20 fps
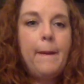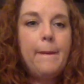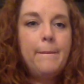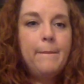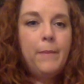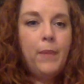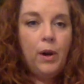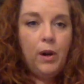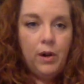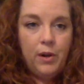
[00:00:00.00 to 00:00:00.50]

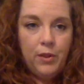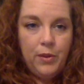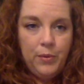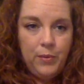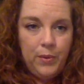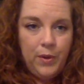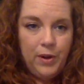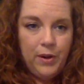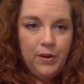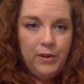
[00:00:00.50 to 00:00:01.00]
Mark the
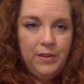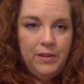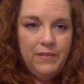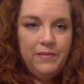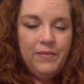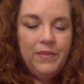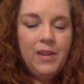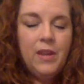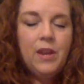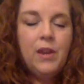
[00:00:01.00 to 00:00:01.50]
word.
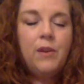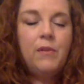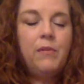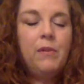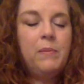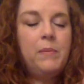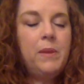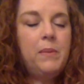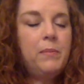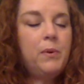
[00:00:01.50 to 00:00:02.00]

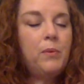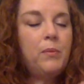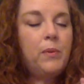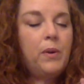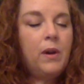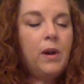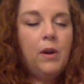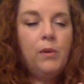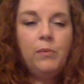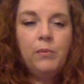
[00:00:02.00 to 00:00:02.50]
Remember,
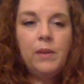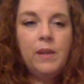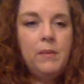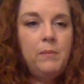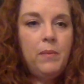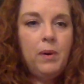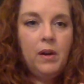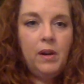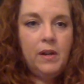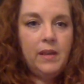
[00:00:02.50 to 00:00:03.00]
we're only
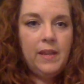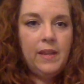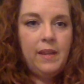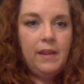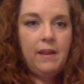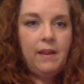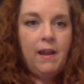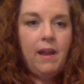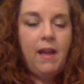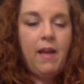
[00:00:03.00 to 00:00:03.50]

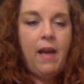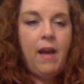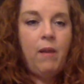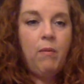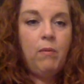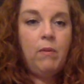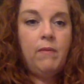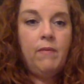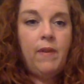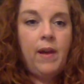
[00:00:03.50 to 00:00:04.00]
marking
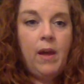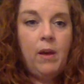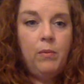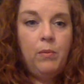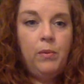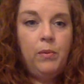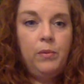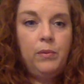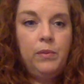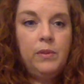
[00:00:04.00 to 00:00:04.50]
our
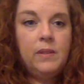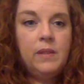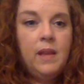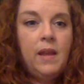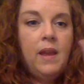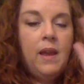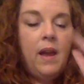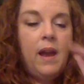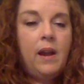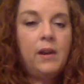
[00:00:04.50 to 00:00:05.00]
vowels,
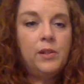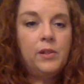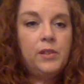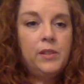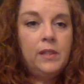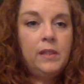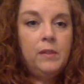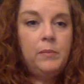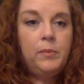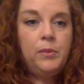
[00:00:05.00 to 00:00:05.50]
our
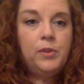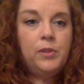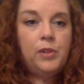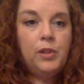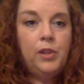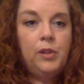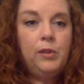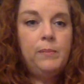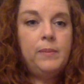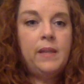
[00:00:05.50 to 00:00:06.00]
syllable
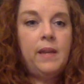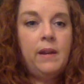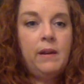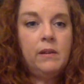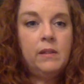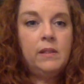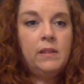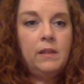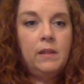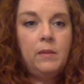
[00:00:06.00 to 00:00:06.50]
scoops, and our
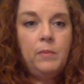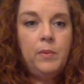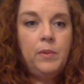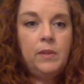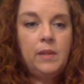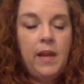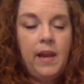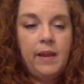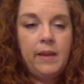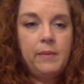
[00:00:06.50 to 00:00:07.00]
syllable
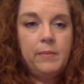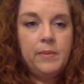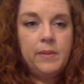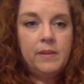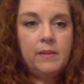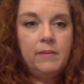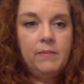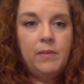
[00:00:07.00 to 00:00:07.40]
types.